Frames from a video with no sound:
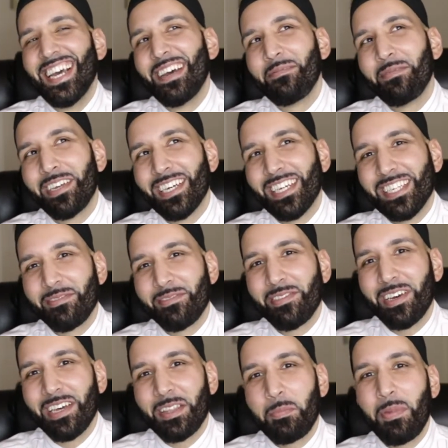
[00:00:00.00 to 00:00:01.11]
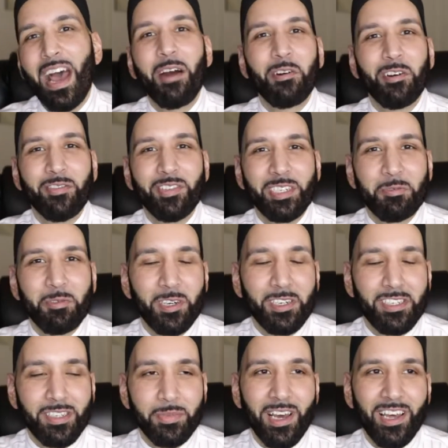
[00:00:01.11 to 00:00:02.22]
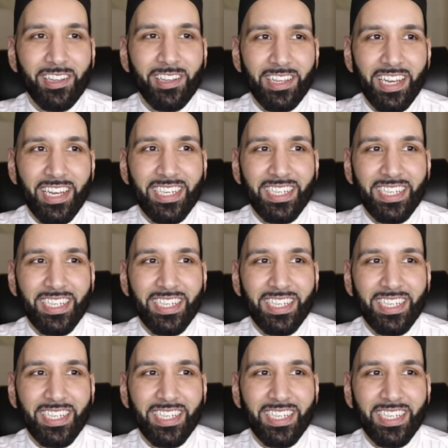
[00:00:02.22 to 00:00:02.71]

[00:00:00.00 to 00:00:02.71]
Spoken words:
Because of the power of his words, subhanAllah.